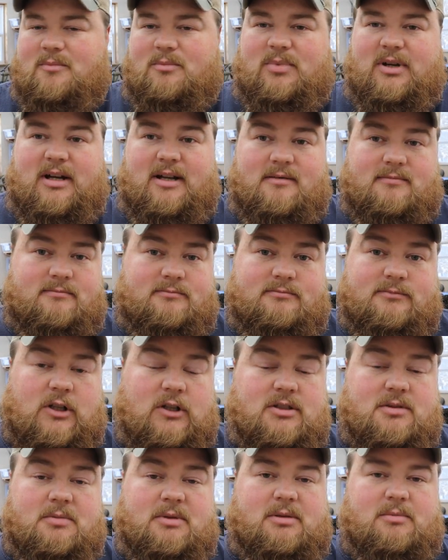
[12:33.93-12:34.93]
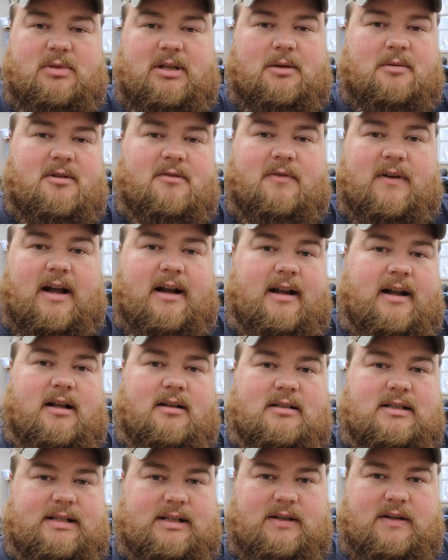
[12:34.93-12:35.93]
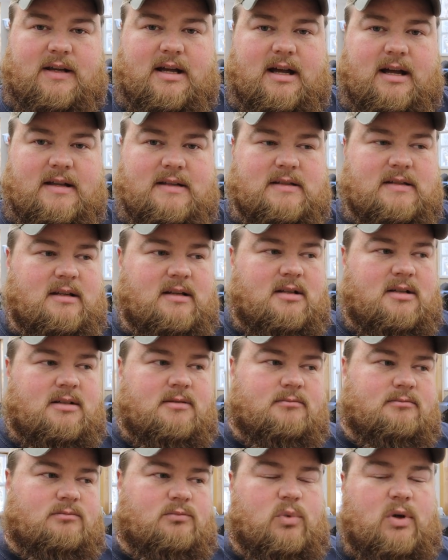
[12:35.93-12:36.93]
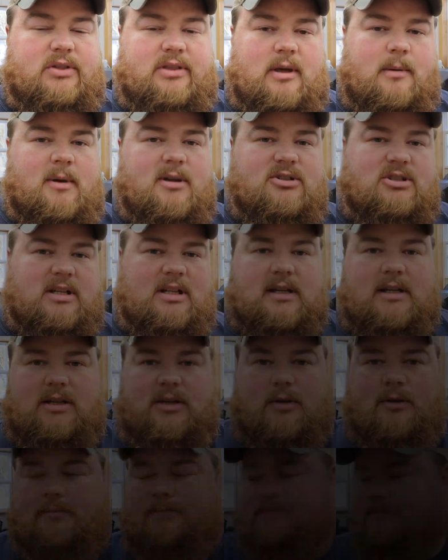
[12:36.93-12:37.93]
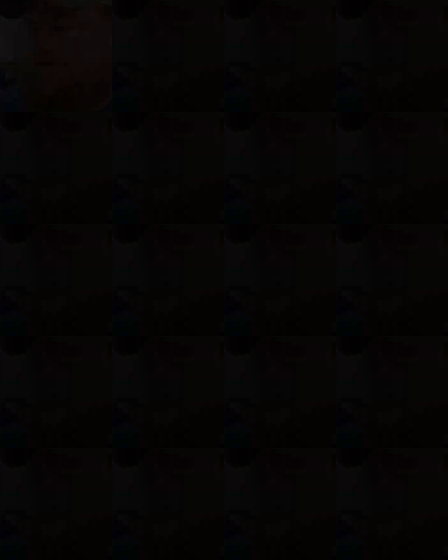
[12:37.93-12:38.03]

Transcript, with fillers: but ultimately be able to find out and tell you guys what that machine can do.